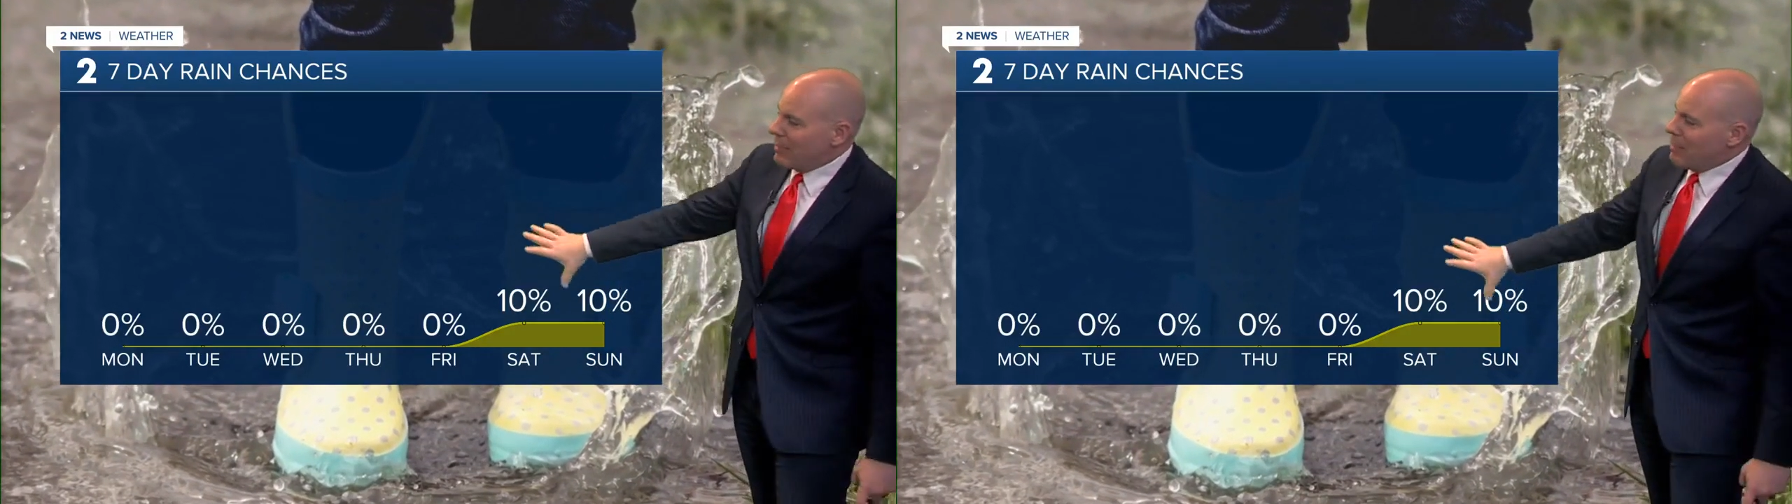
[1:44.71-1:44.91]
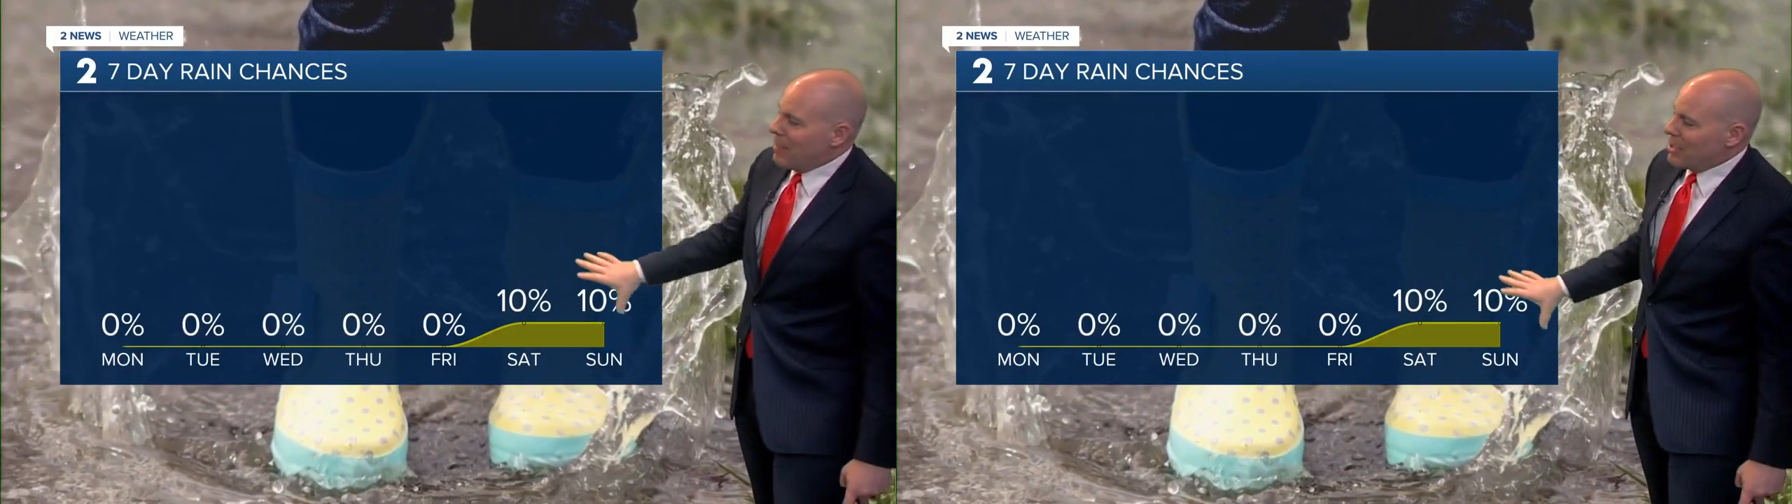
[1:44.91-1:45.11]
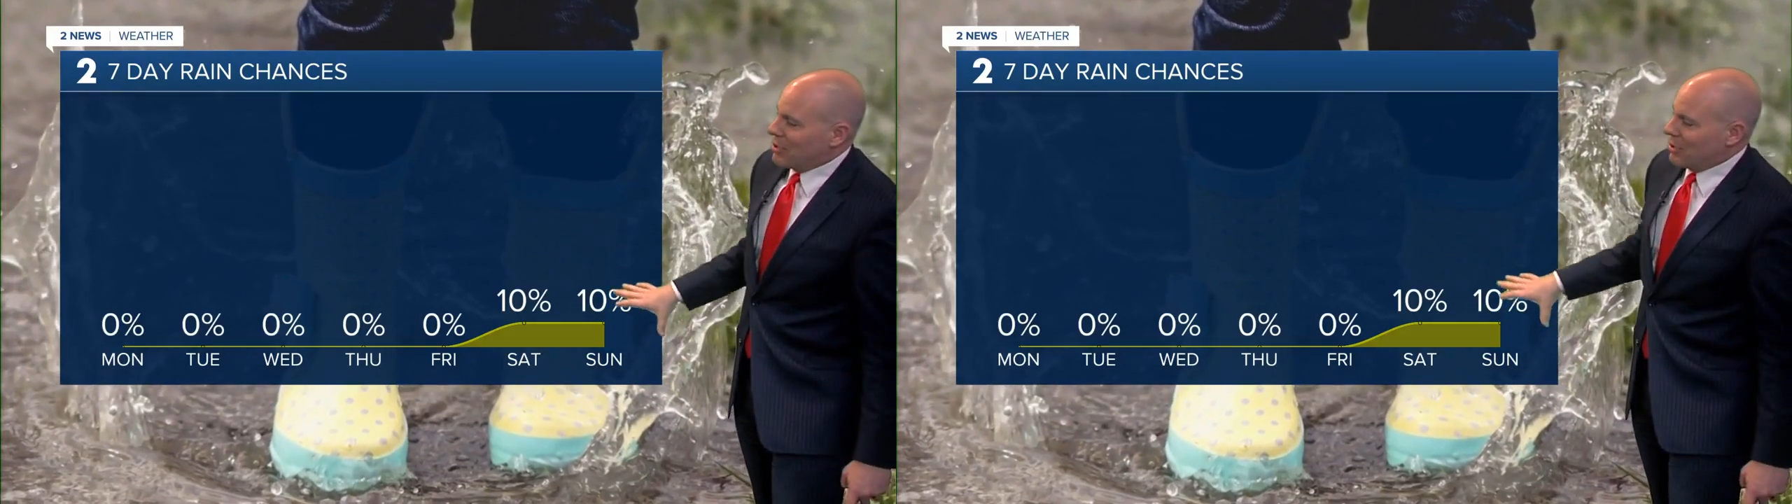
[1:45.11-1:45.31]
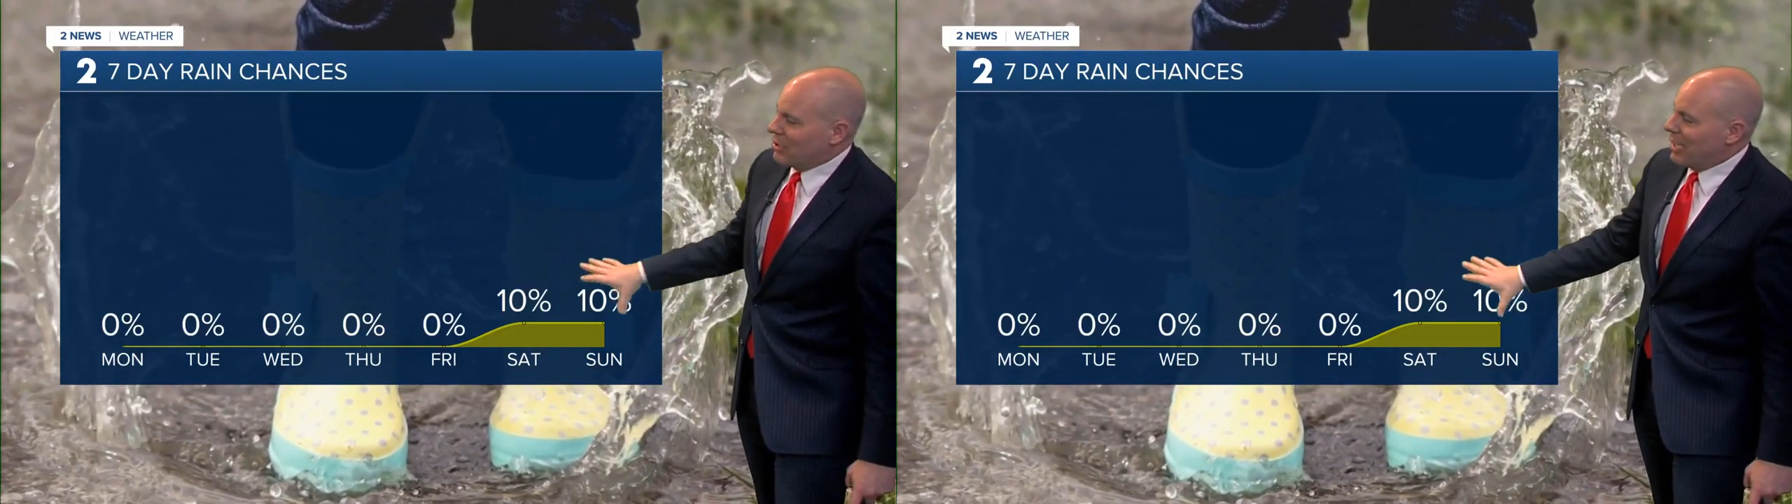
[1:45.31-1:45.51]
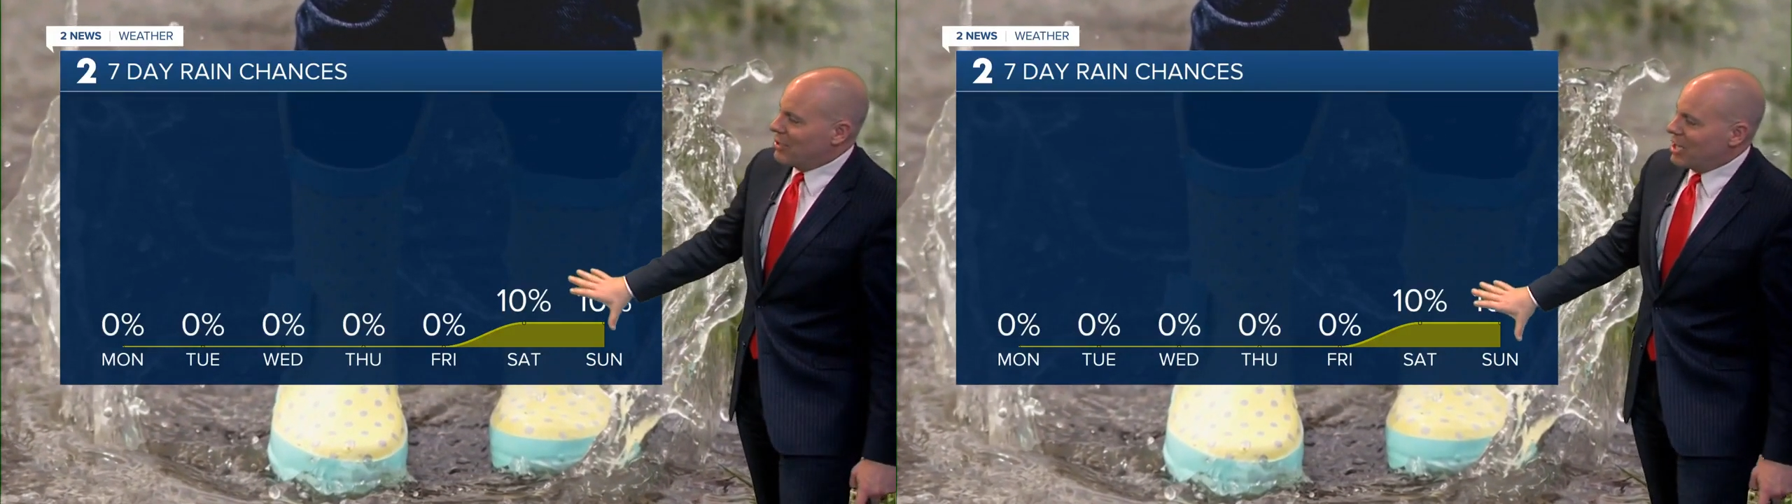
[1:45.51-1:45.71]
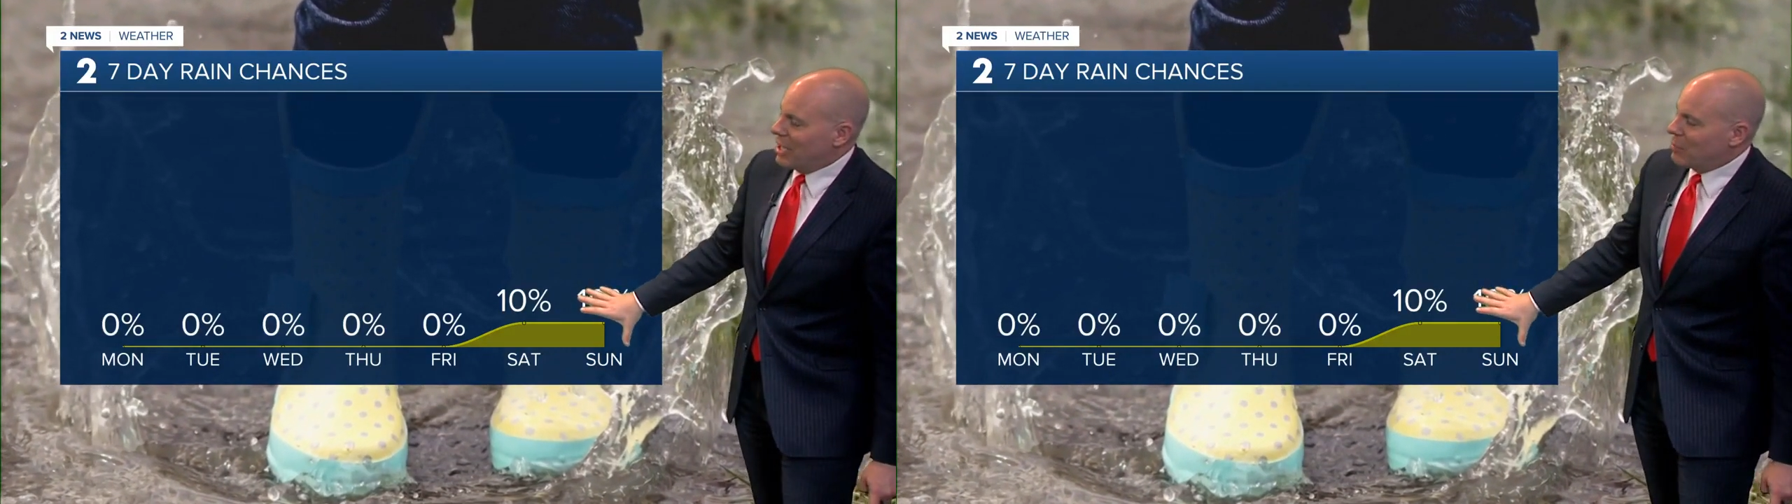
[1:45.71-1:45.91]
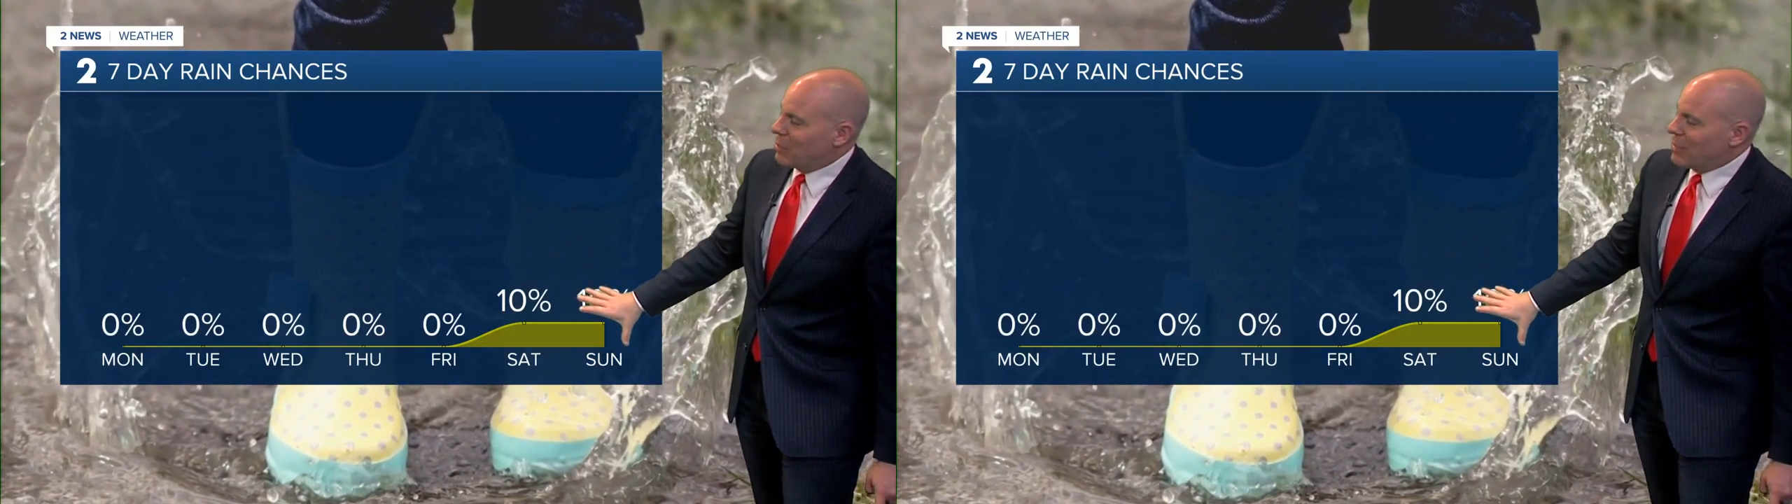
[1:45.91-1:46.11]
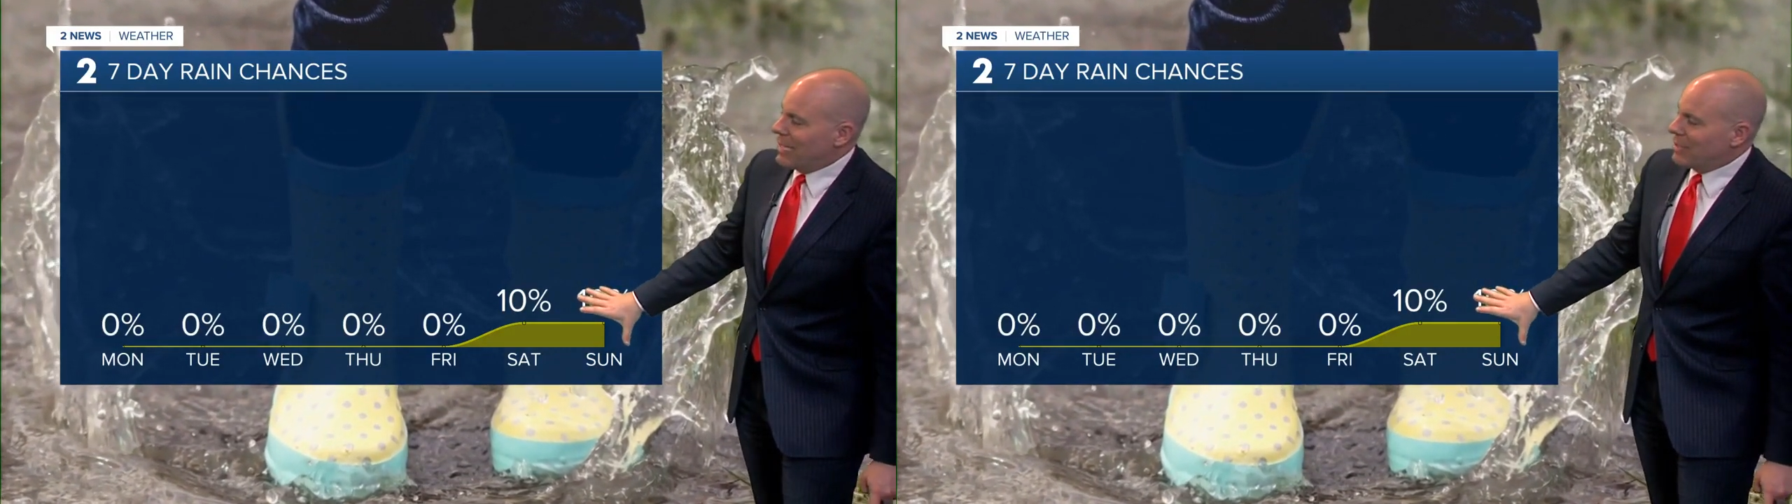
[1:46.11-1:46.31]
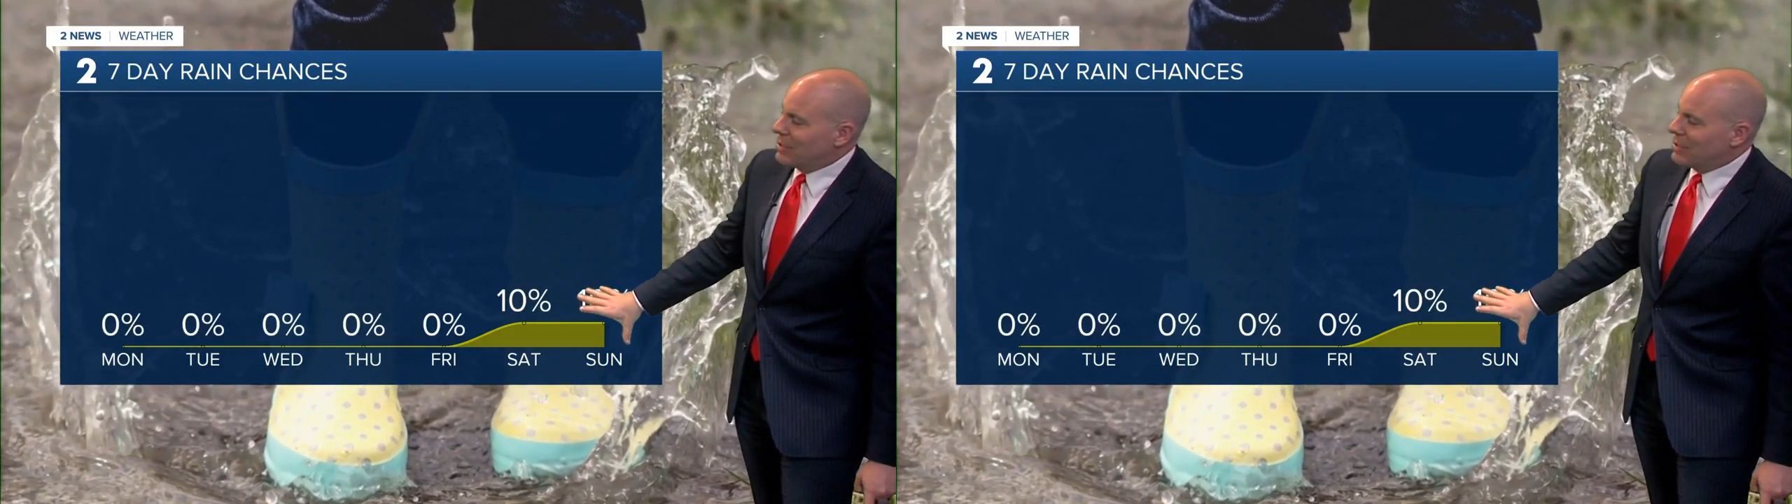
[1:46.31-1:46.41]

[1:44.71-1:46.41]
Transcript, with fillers: and maybe just a slight chance once we get into